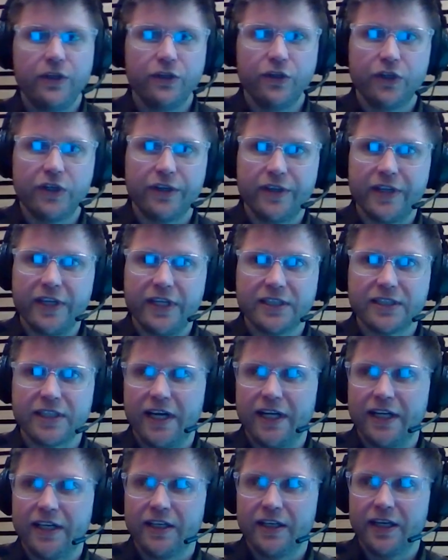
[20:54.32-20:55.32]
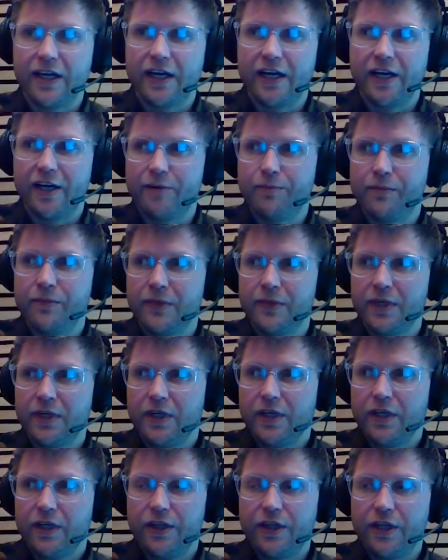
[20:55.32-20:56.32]
look at things like
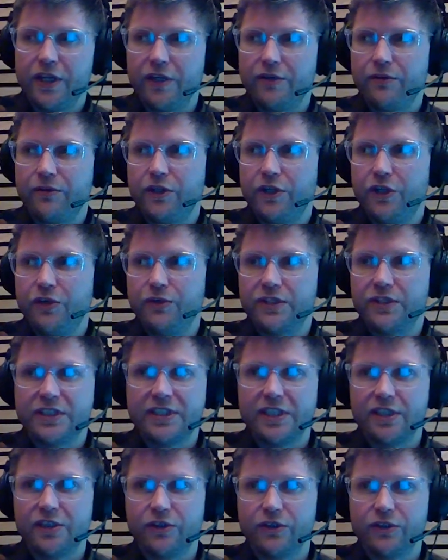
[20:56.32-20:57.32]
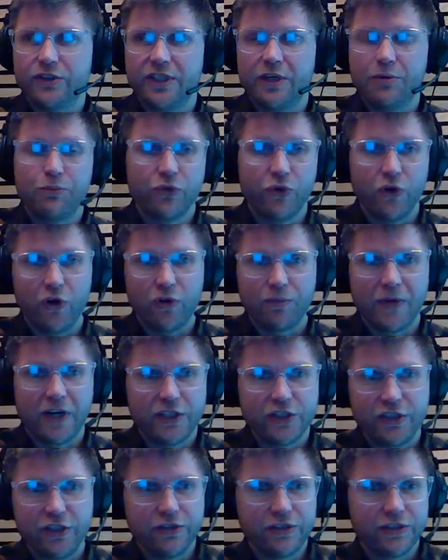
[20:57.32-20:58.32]
the user signals that
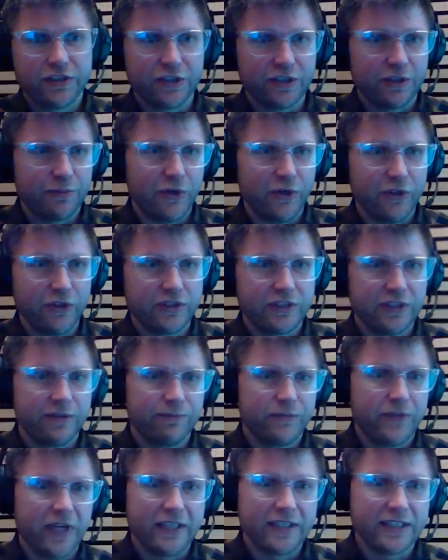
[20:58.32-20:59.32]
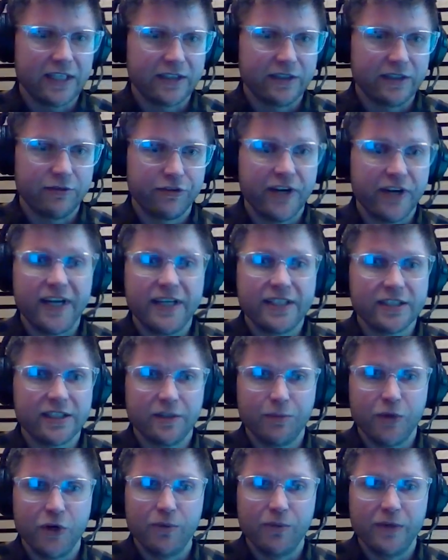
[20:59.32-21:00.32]
Broadmatch uses as opposed to exact and phrase at the
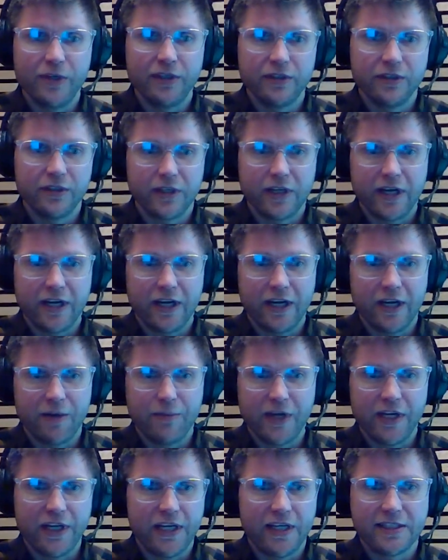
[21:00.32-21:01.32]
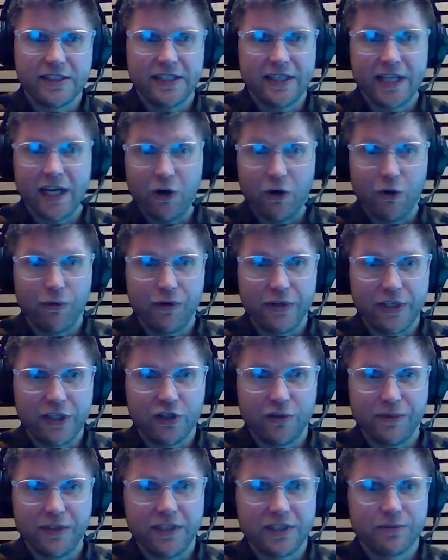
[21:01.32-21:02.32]
moment, and you can see that already coming into